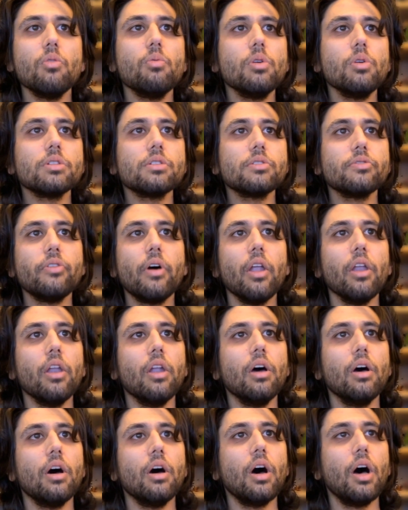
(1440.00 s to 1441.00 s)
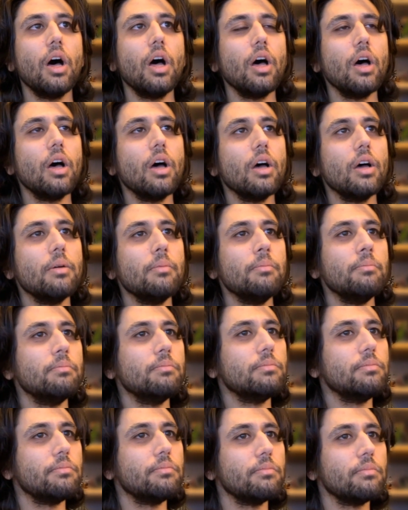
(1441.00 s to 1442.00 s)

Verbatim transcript: was fun. Um,